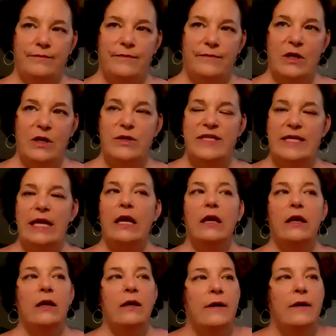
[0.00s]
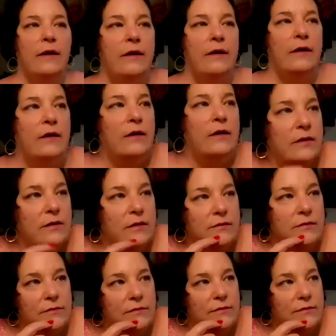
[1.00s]
They're saying,
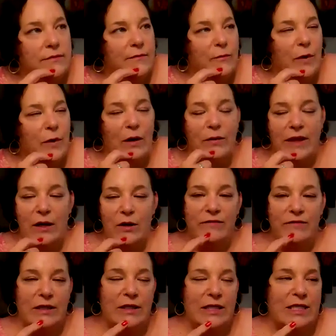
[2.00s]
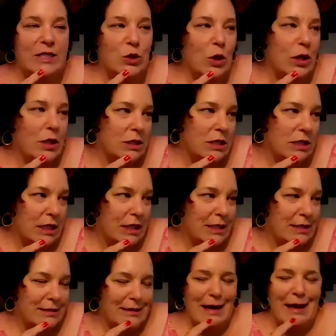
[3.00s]
wow, they are very strong
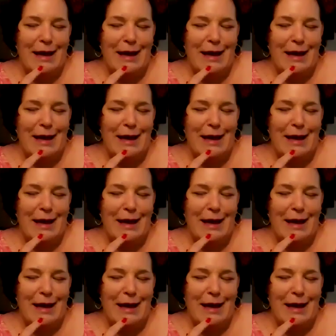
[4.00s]
tonight.